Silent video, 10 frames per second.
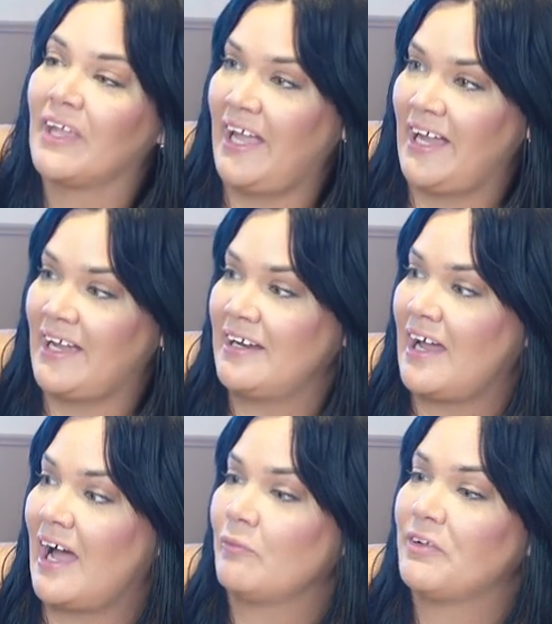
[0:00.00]
and
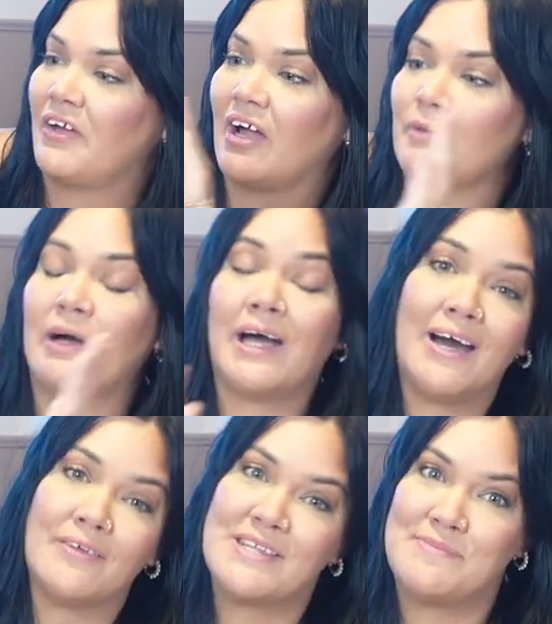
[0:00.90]
I will talk about
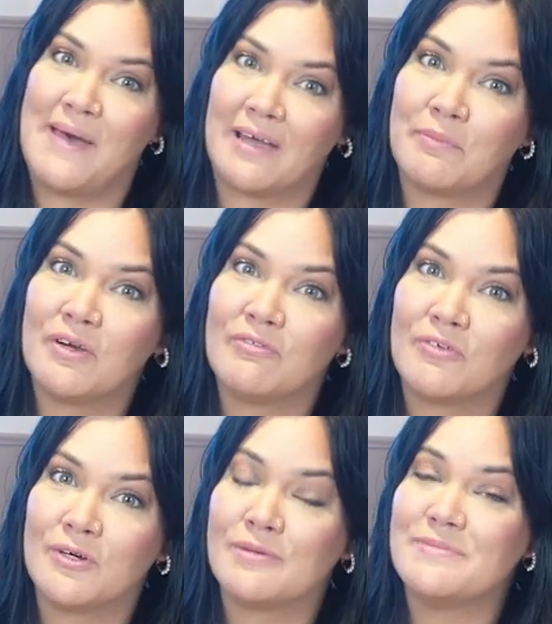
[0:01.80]
how this bag
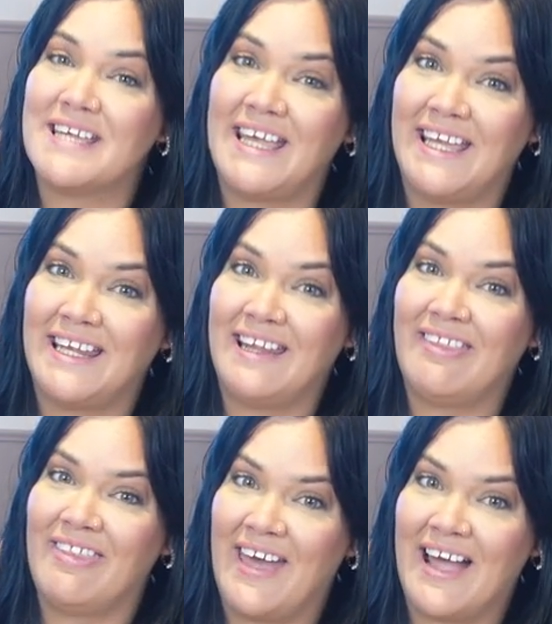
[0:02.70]
performed
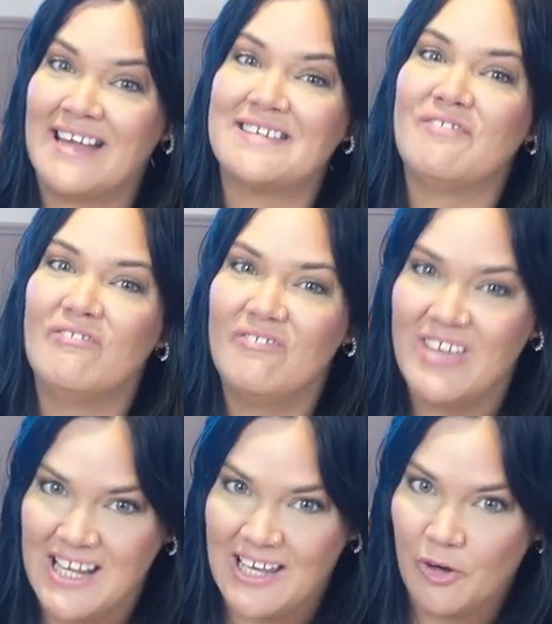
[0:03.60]
in that
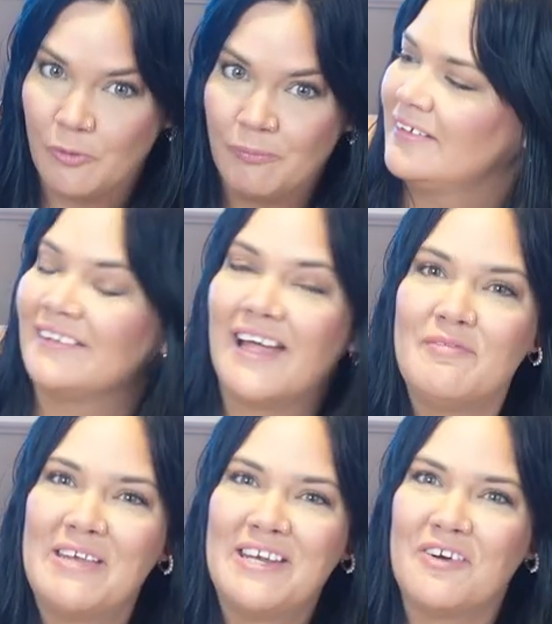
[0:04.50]
video. Let
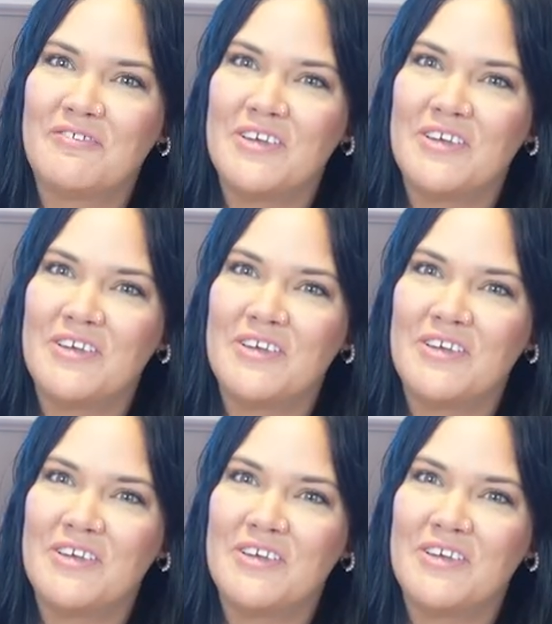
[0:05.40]
me know if